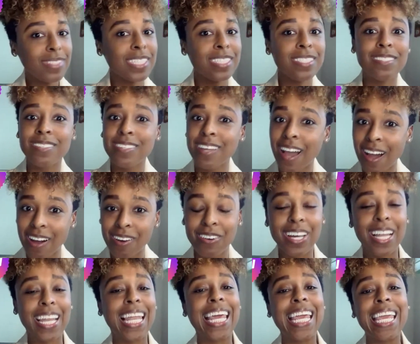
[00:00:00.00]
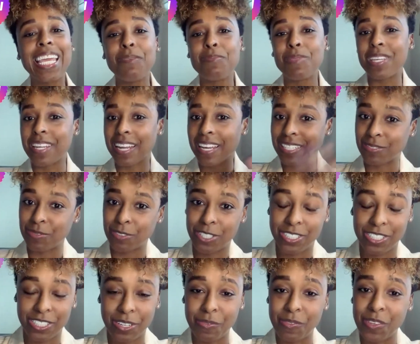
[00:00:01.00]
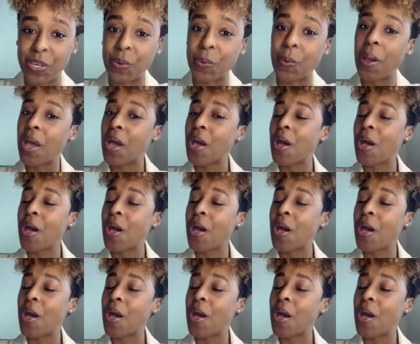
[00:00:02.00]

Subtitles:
So y'all, claim the next version of you.